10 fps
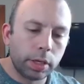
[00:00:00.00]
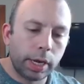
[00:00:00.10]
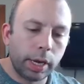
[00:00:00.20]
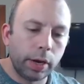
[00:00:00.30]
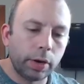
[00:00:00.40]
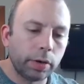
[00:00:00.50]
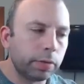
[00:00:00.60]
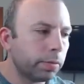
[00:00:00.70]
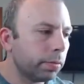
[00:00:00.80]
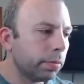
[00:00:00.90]
hair
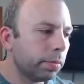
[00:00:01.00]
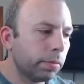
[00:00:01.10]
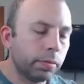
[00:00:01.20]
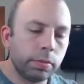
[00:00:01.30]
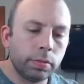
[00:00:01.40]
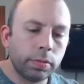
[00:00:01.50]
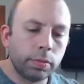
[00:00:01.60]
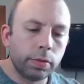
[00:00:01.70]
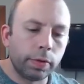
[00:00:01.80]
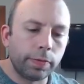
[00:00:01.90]

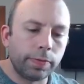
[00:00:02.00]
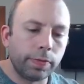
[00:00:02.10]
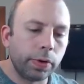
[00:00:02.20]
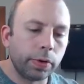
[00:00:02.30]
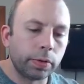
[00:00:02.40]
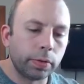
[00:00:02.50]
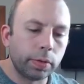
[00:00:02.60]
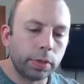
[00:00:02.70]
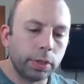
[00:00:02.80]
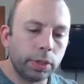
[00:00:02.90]
or fur.
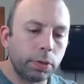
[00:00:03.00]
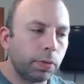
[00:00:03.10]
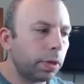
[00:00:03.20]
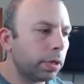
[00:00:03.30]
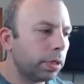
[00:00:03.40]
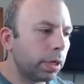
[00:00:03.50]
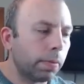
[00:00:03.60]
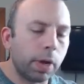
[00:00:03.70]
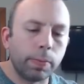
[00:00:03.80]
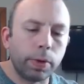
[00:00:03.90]
And this will
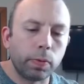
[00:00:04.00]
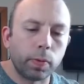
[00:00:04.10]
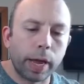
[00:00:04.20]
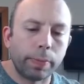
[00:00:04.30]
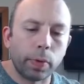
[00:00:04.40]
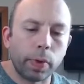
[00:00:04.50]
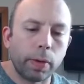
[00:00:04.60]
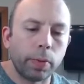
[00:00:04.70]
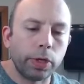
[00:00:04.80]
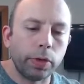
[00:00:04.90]
come up and wrap around,
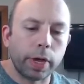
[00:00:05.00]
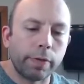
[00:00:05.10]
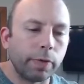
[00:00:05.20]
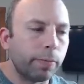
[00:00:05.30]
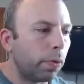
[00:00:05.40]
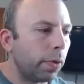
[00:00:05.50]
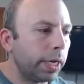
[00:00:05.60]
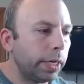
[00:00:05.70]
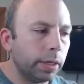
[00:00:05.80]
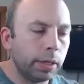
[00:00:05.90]
but you'll have a
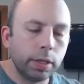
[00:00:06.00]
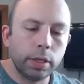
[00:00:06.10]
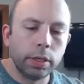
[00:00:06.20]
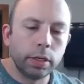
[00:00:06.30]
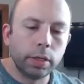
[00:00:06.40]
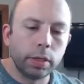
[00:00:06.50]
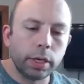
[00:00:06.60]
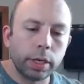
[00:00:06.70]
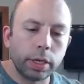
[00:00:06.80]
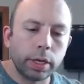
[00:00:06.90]
point.
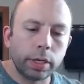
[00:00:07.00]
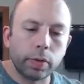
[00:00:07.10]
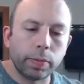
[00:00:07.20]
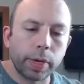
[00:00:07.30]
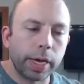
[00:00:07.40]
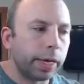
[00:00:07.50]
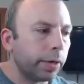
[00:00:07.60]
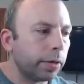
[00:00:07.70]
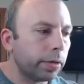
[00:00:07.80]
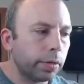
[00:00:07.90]
I gotta go up
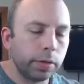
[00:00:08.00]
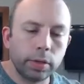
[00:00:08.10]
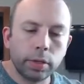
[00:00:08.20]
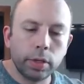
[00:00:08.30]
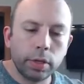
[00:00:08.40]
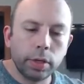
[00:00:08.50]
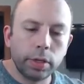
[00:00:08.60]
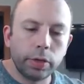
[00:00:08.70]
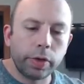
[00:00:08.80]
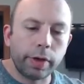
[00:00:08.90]
higher.
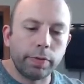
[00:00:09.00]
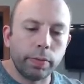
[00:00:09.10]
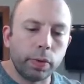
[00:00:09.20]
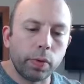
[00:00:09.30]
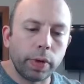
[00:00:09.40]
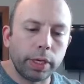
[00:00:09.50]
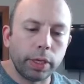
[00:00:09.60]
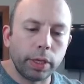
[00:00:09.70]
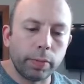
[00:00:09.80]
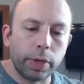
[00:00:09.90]
You'll have the point
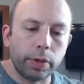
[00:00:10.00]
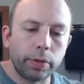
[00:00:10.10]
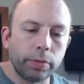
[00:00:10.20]
in the middle.